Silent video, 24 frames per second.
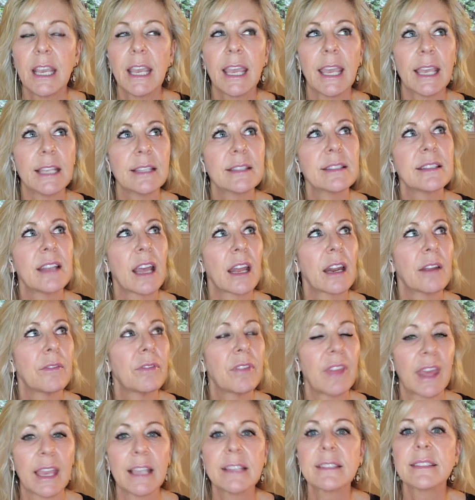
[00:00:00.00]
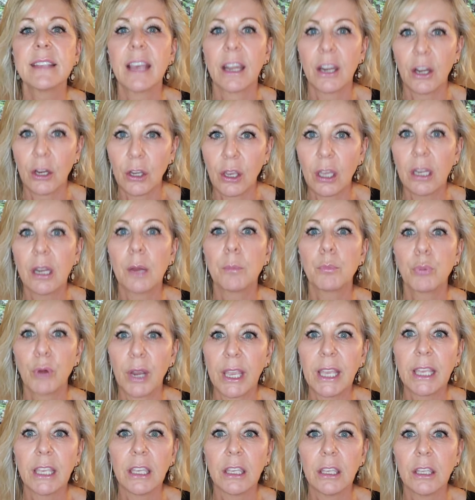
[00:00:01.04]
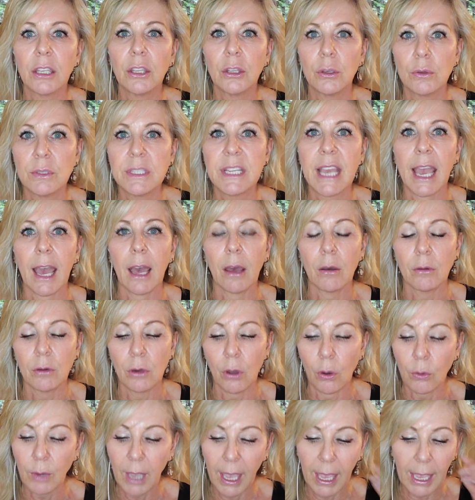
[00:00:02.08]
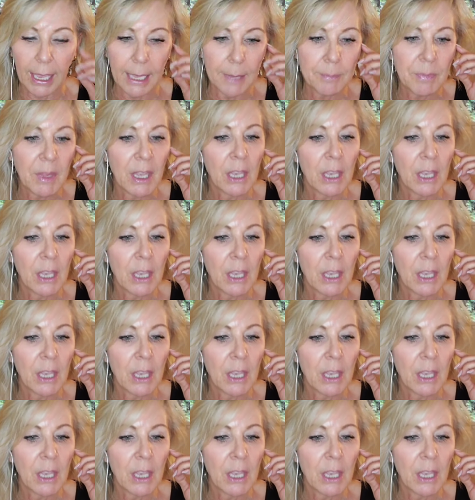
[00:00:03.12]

instead of things that are going to bring you down. Okay.